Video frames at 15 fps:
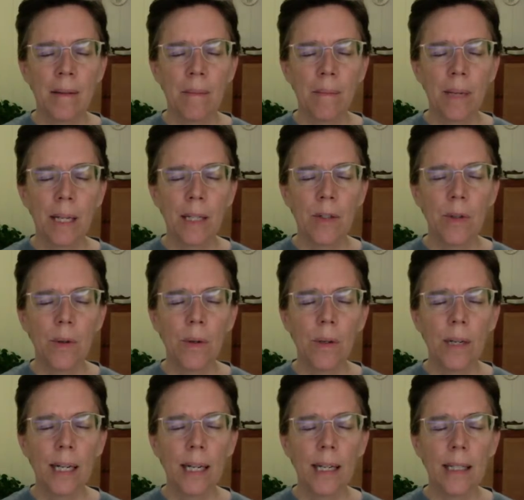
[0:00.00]
means
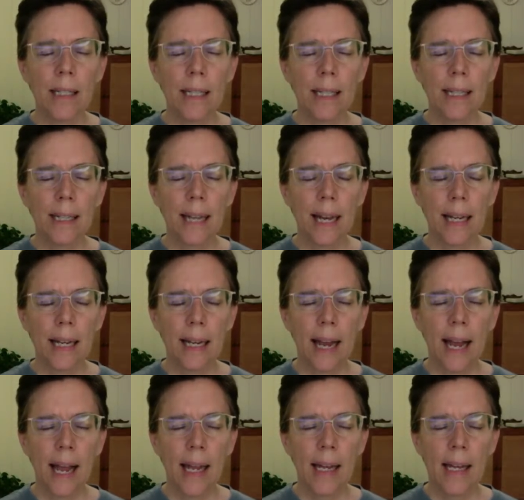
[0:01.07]
orienting
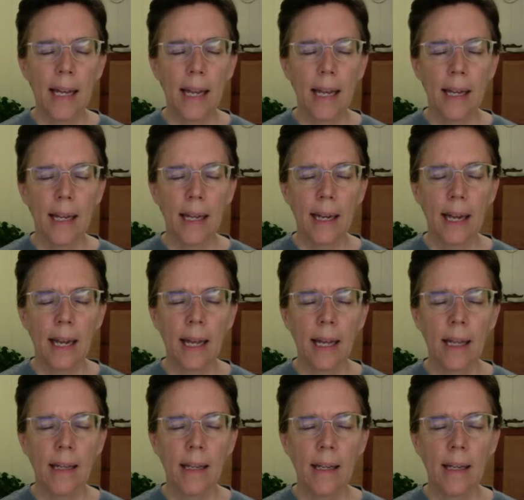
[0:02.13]
again and again